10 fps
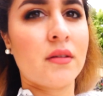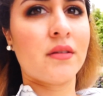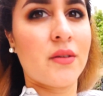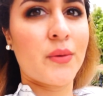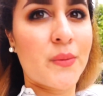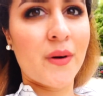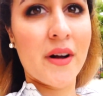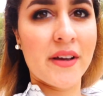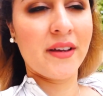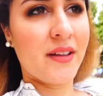So we're
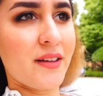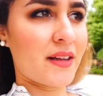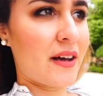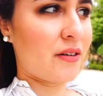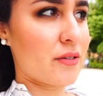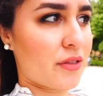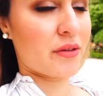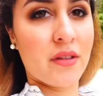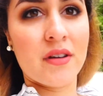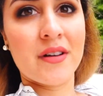walking now through
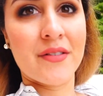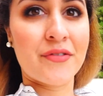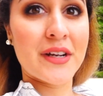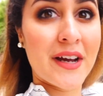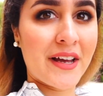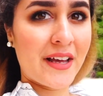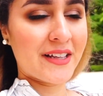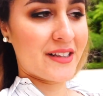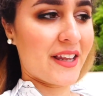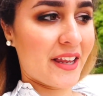the free
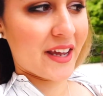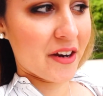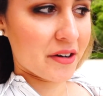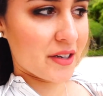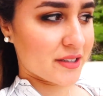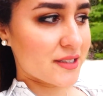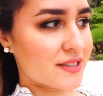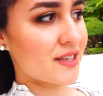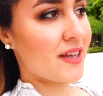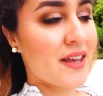and like
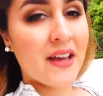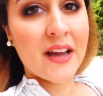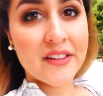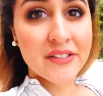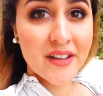areas. They're